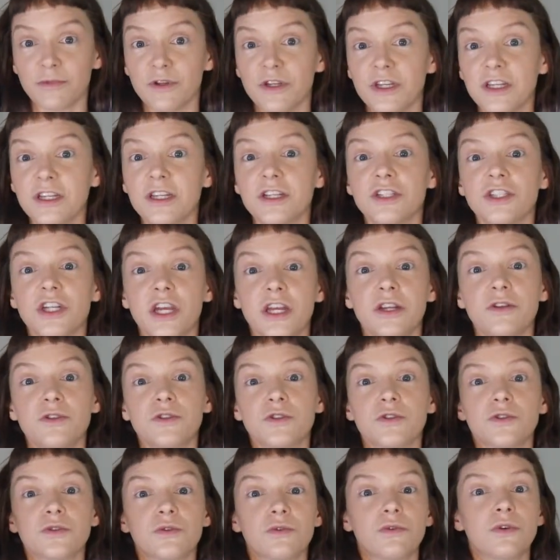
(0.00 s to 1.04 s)
You need to change
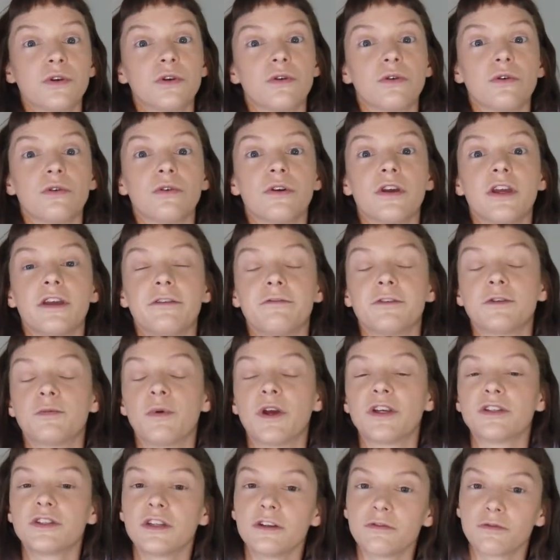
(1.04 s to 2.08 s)
your soil,
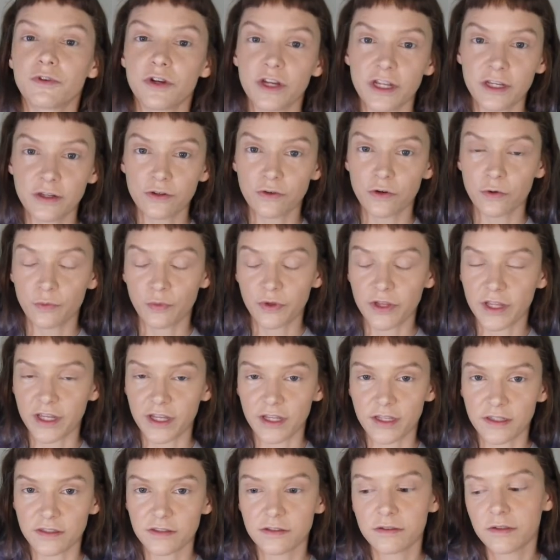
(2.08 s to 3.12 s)
especially for indoor
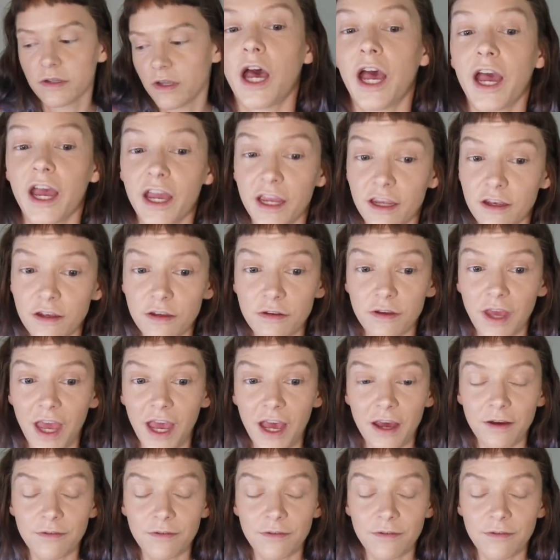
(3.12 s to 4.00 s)
plants. I